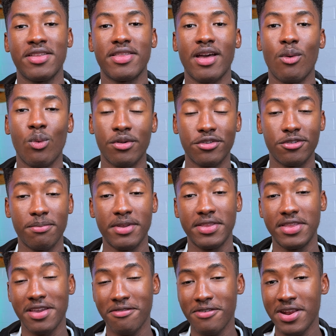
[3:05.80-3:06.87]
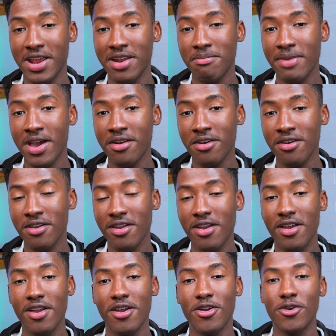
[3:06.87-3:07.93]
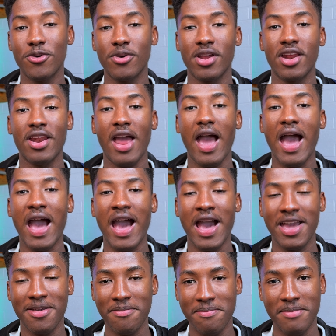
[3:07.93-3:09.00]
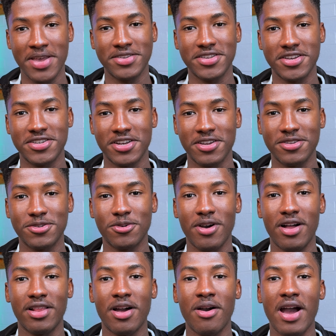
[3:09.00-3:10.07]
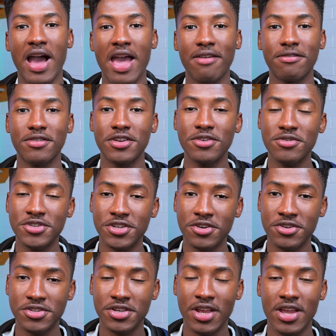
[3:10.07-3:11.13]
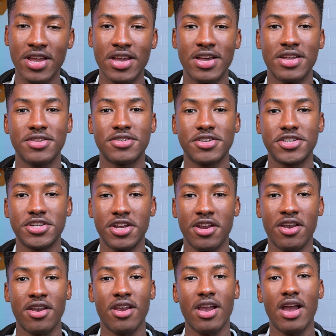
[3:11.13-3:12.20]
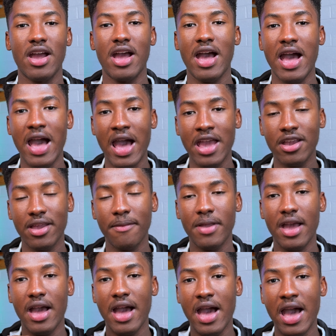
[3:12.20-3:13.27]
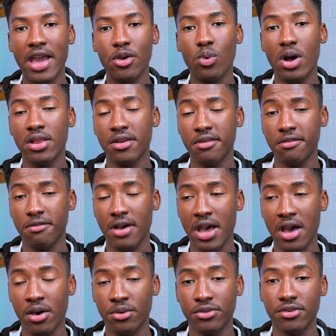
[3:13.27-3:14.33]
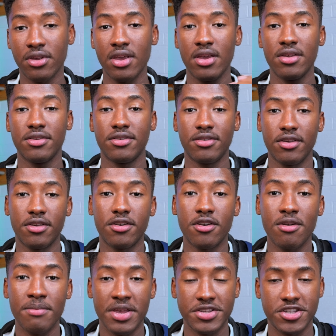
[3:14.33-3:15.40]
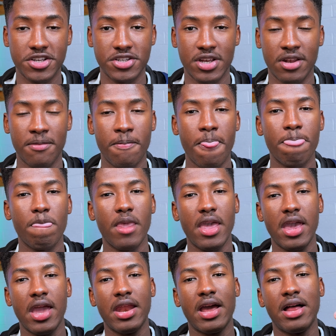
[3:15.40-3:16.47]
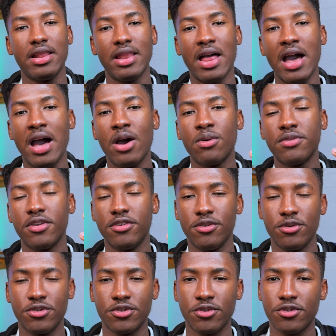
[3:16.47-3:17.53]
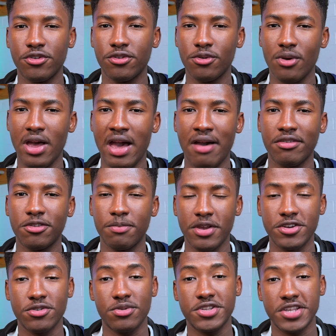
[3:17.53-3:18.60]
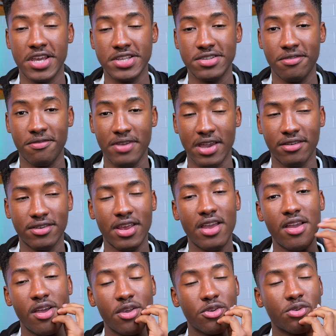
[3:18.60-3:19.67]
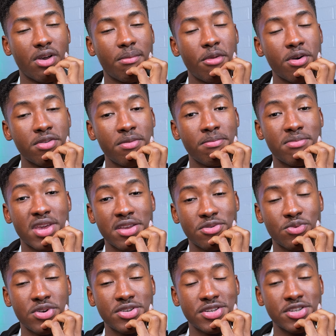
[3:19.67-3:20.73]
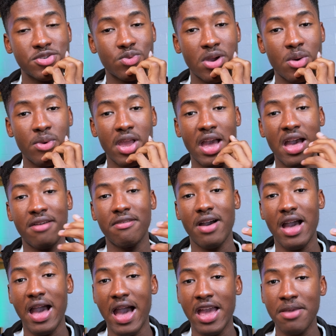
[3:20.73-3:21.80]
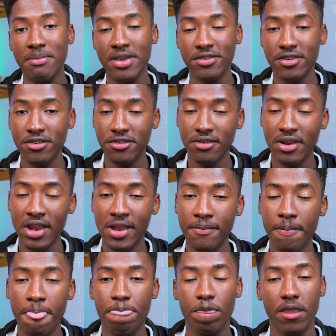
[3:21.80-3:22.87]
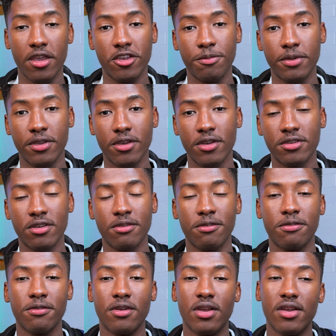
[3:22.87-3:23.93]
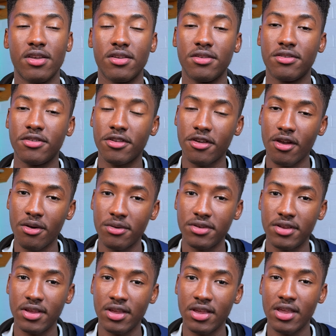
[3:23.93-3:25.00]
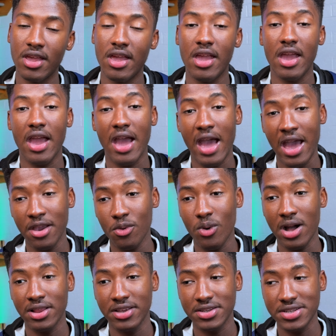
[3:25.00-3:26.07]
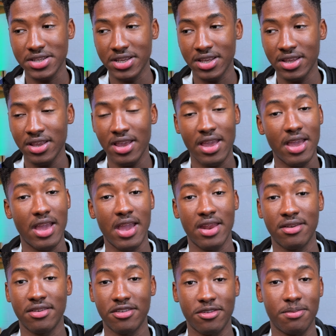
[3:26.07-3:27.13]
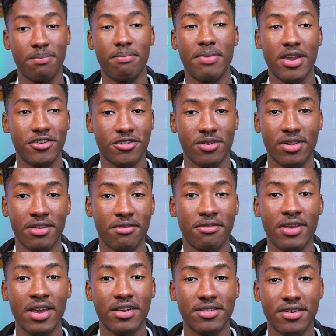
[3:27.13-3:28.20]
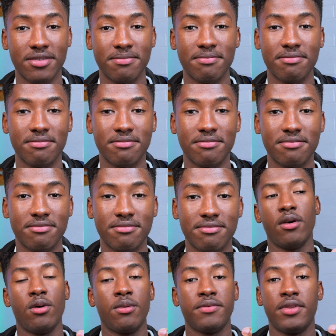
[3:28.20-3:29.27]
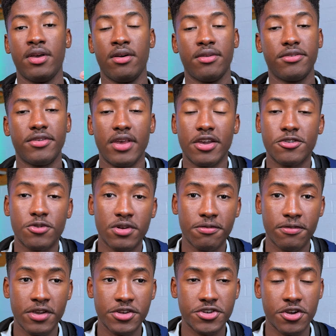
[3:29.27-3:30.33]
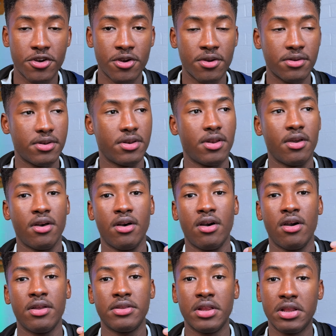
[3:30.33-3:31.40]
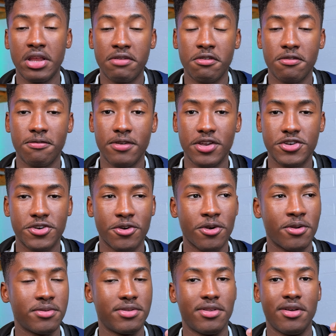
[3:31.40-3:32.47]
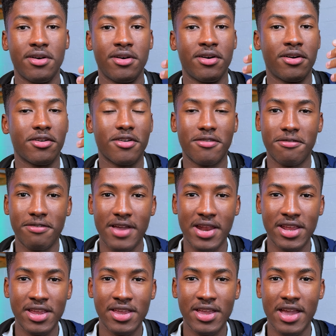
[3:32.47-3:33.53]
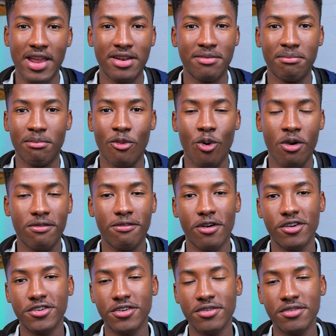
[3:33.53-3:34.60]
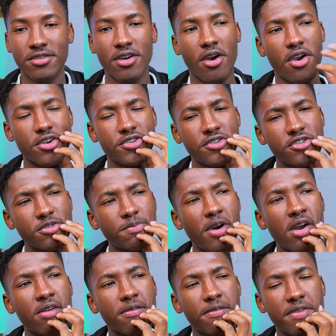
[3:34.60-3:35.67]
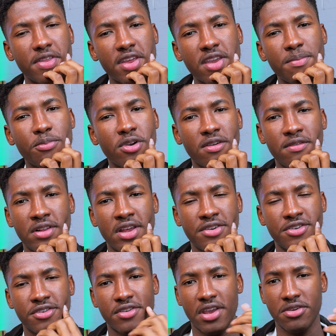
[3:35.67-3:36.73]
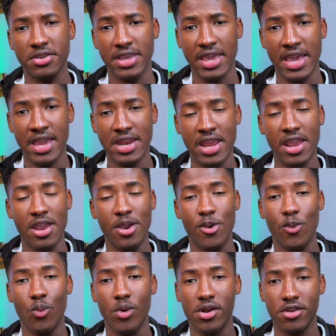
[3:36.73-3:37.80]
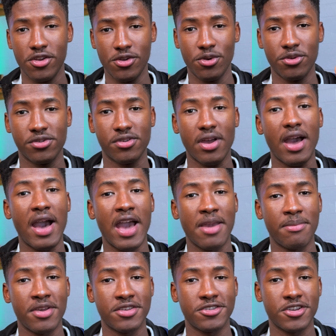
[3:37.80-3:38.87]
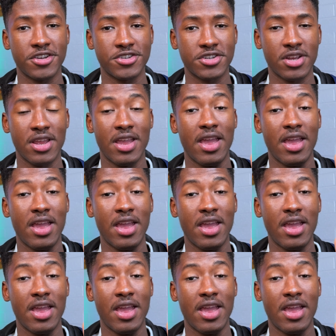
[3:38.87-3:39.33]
that wants to be different and better, created iMessaging to allow iPhone users to share high quality files, secure messaging, and allow the users to have special text effects. So among the main reasons why we have iMessage today is because of security, high quality, and special effect. So the text read feature, the delivered feature, the confetti, and more functions are just part of the privileges that you get when you use iMessage.